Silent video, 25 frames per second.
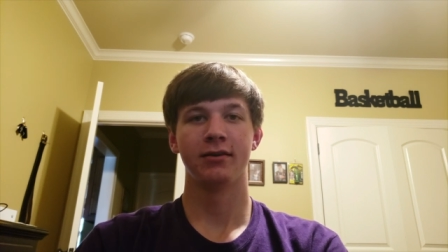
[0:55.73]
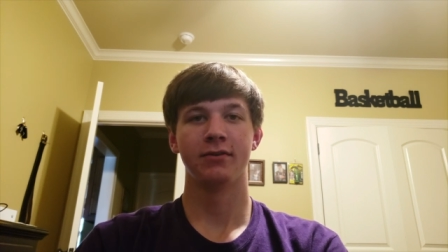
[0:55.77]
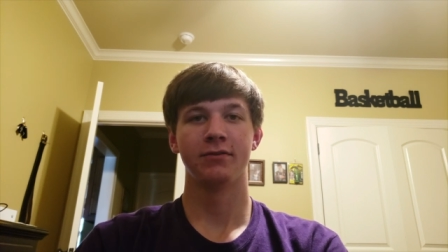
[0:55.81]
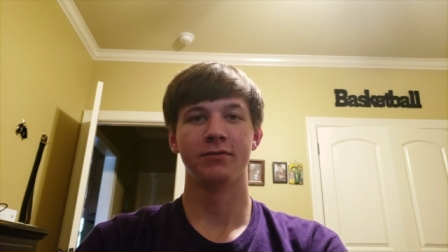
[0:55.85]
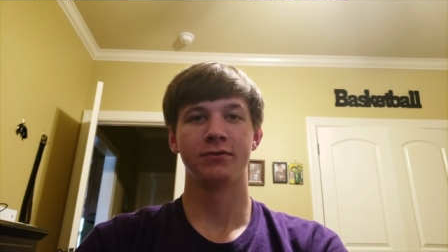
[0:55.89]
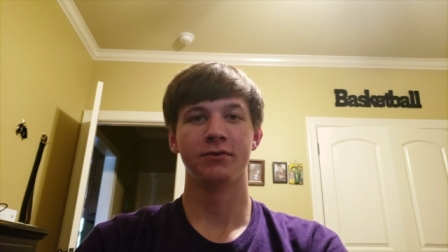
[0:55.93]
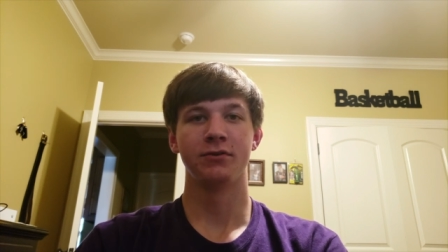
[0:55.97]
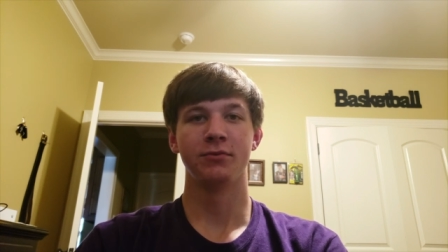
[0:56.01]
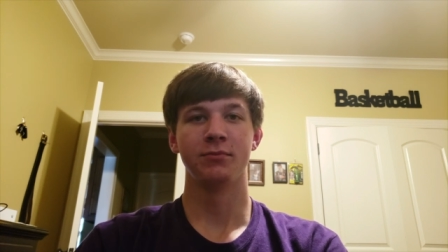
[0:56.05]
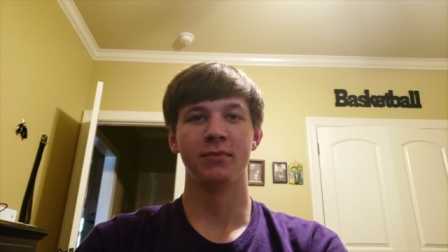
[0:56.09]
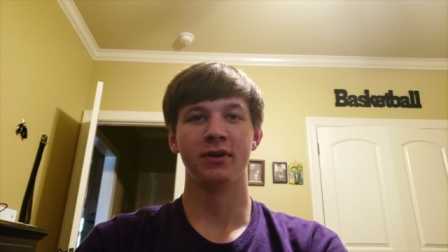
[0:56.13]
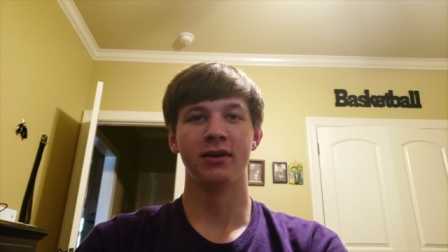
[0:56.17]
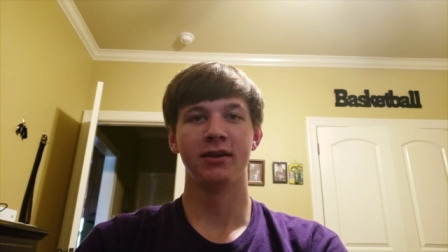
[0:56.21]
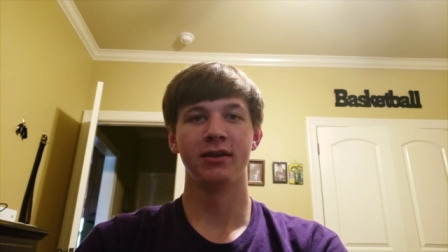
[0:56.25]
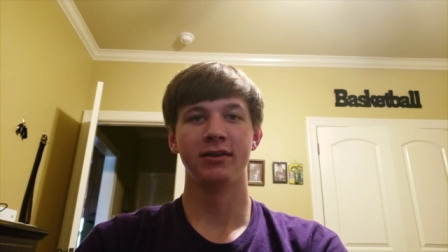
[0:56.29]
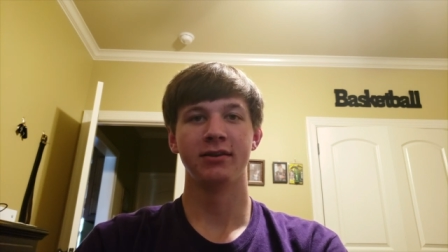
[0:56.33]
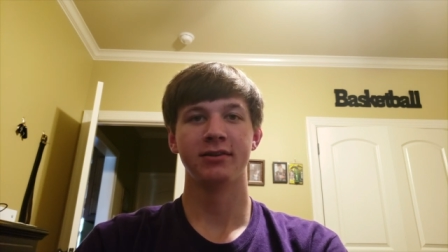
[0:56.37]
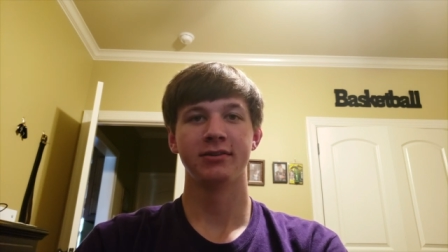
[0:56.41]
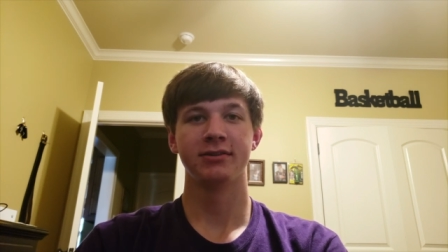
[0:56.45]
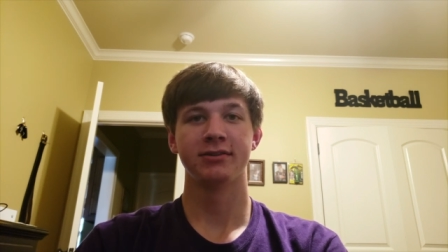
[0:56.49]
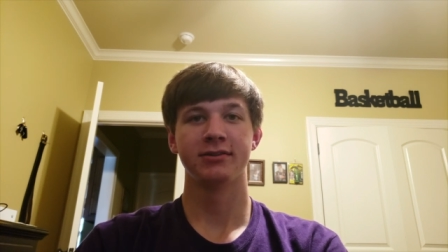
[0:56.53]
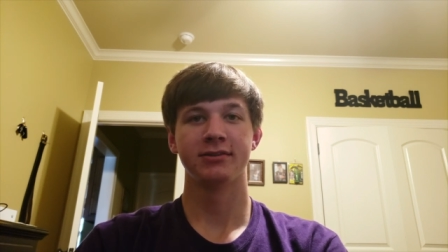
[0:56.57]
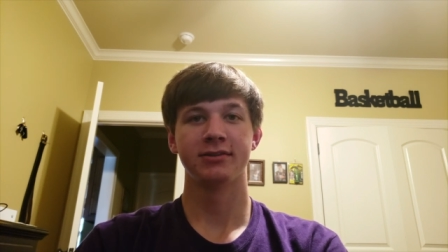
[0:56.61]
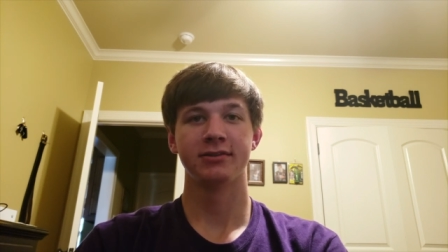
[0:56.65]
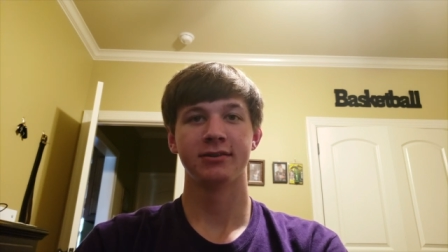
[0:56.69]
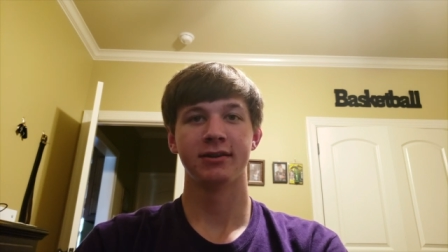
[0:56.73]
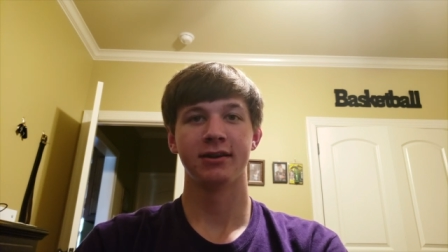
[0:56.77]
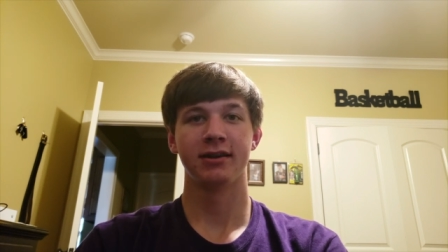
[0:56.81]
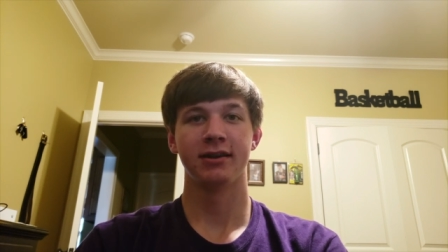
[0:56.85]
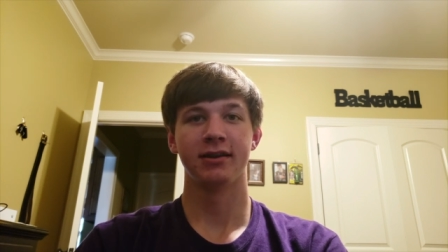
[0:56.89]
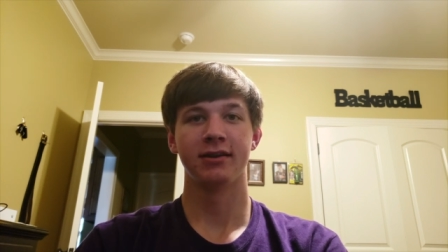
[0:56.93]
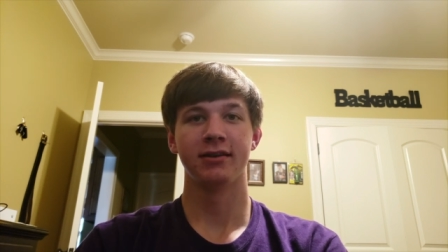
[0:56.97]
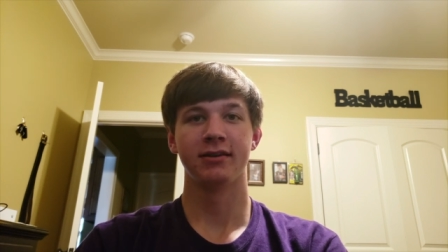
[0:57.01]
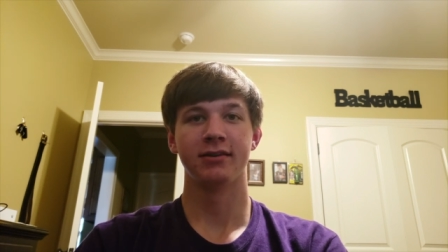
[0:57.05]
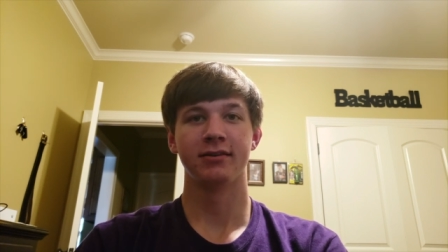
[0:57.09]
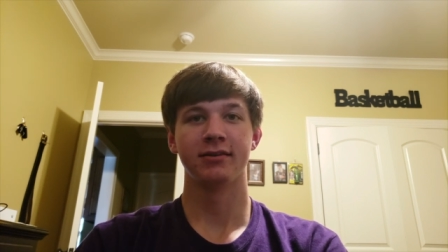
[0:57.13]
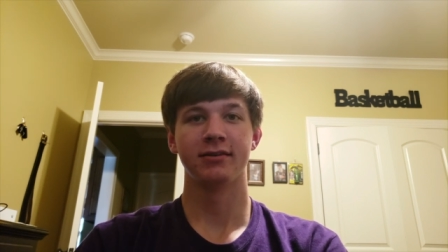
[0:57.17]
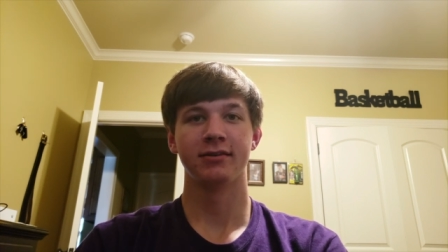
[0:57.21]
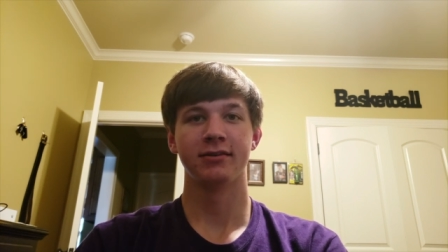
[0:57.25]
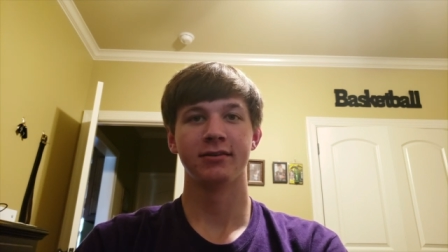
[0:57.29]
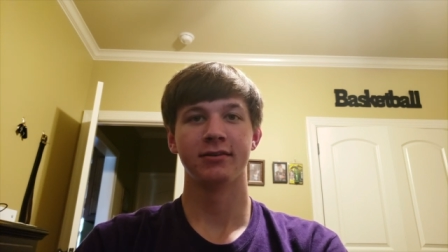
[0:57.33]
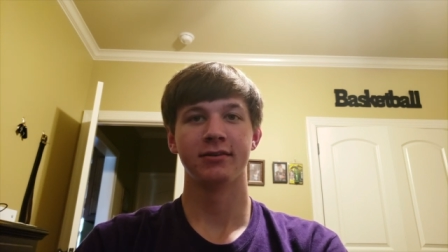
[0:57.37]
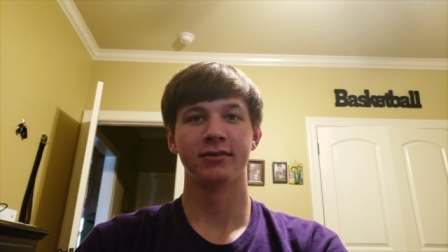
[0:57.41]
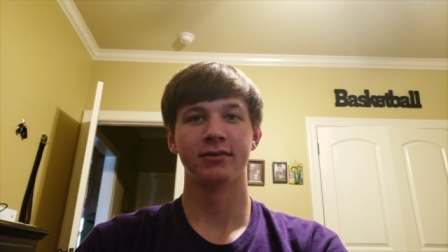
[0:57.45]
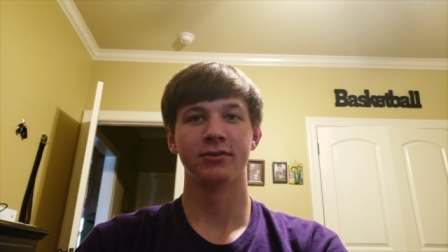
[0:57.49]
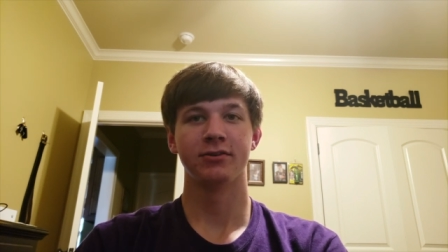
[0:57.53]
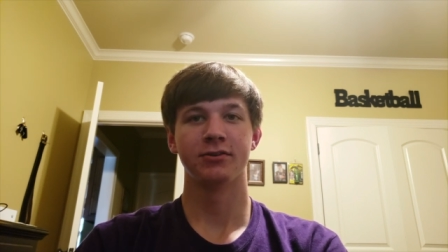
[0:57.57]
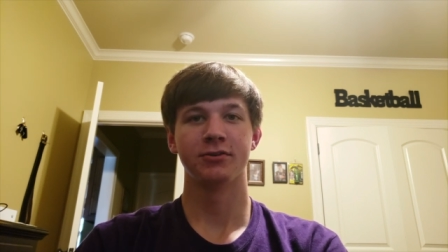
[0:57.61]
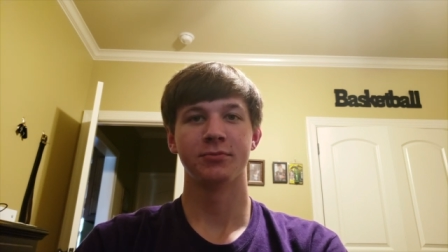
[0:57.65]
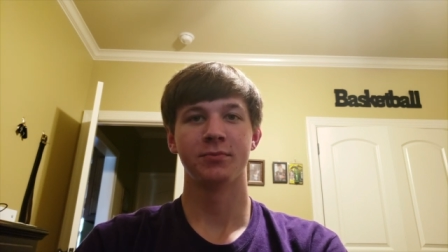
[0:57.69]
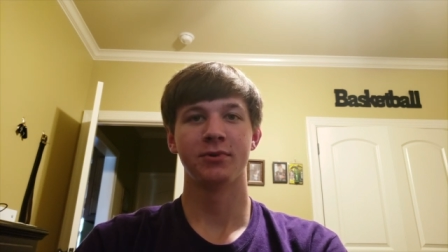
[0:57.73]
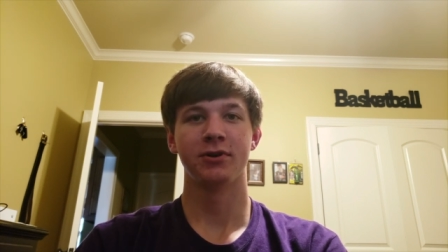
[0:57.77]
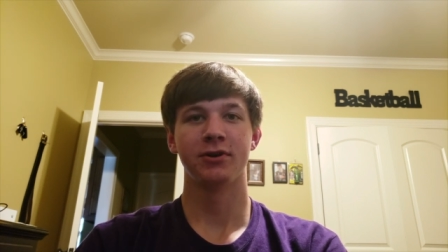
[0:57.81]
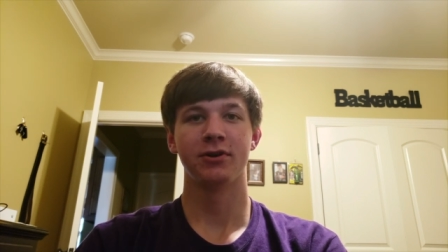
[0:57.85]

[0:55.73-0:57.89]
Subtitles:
few minutes. And it